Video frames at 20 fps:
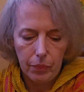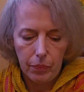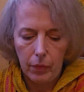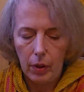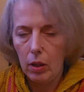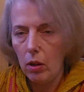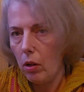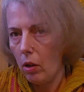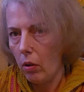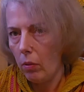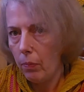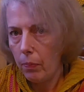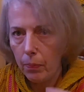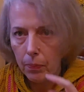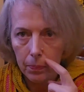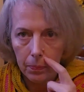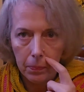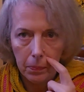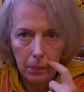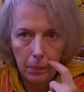you know,
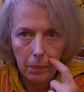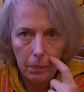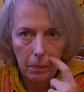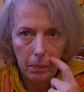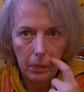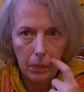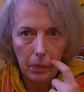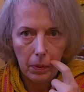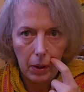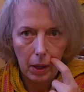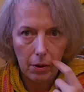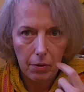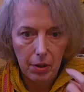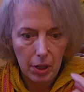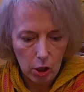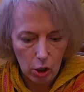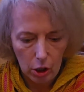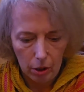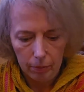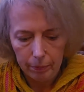
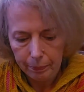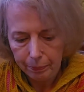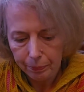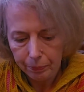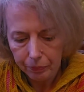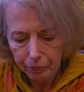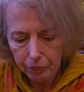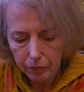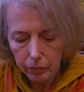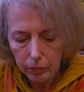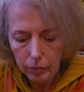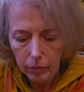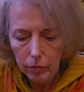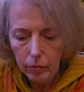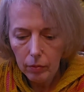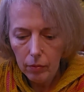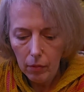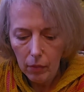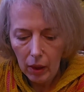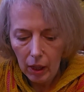feature.
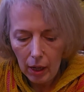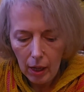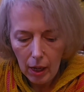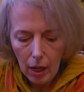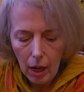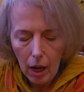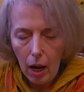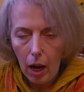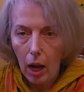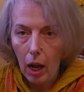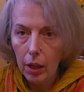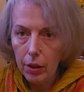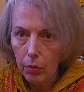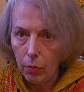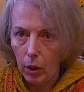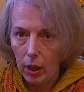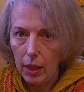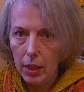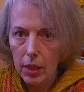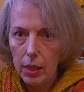
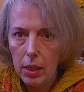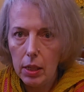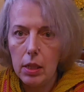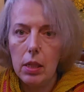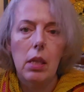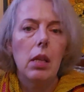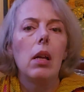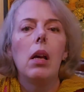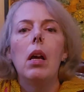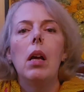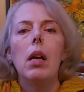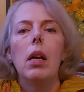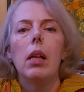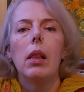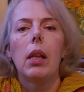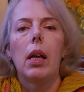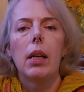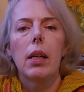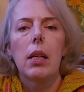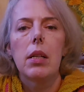Otherwise,
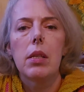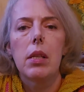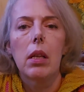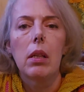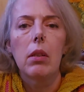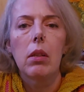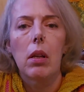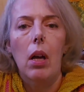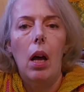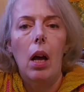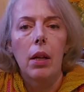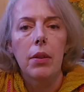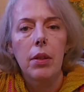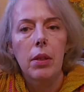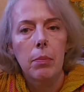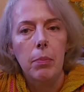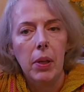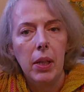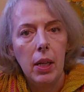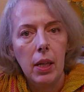like I said at the
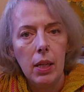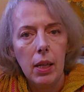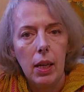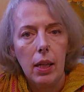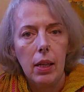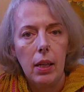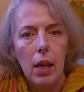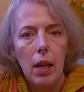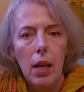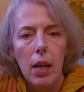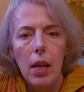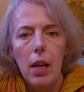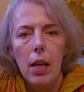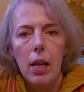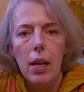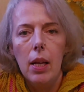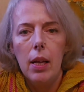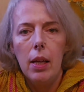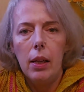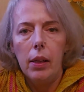beginning,
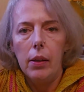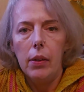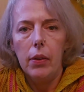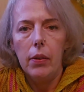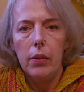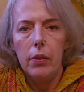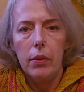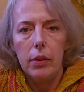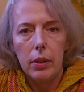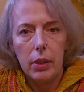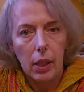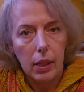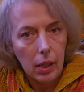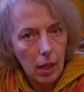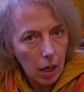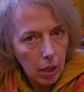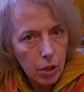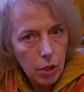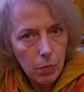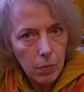the
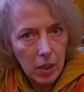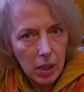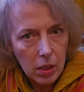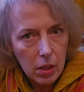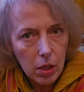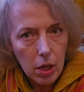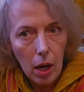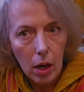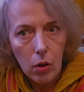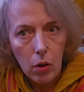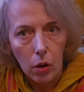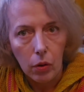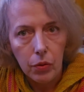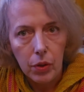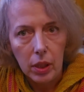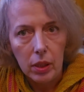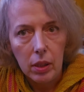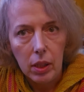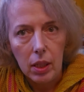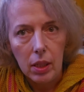cashmere
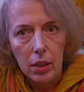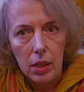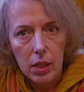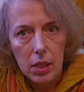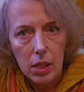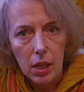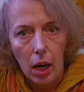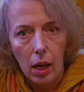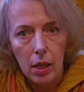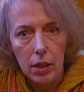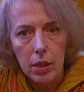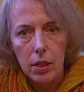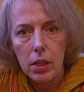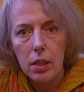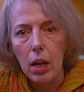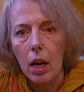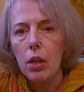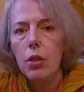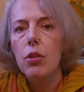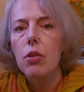content in this yarn
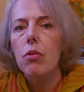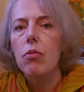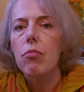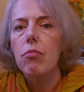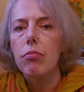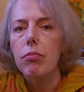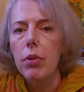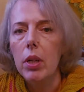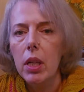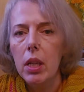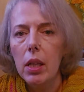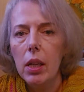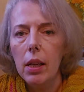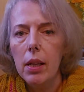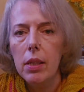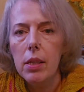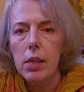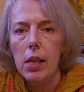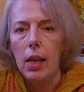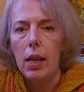starts to
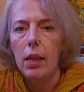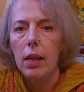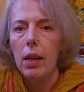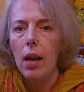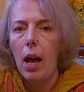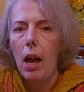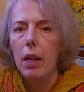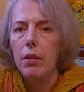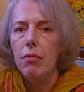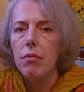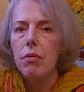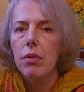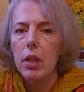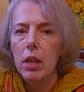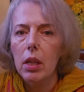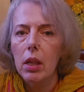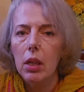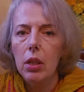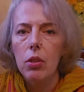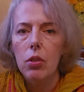really zing and
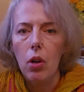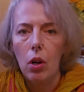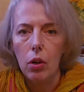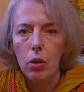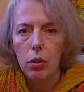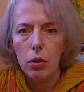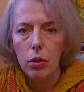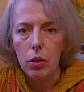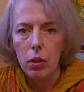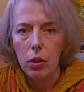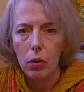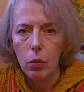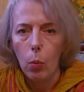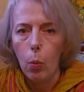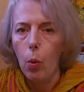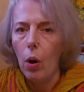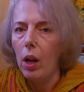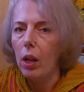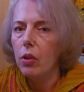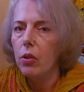really talk to you
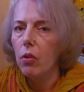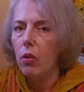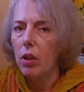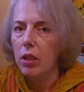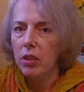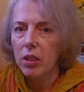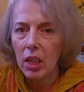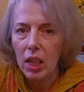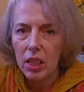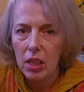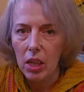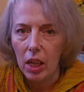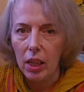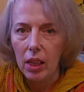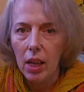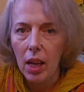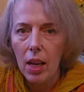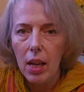while you are knitting,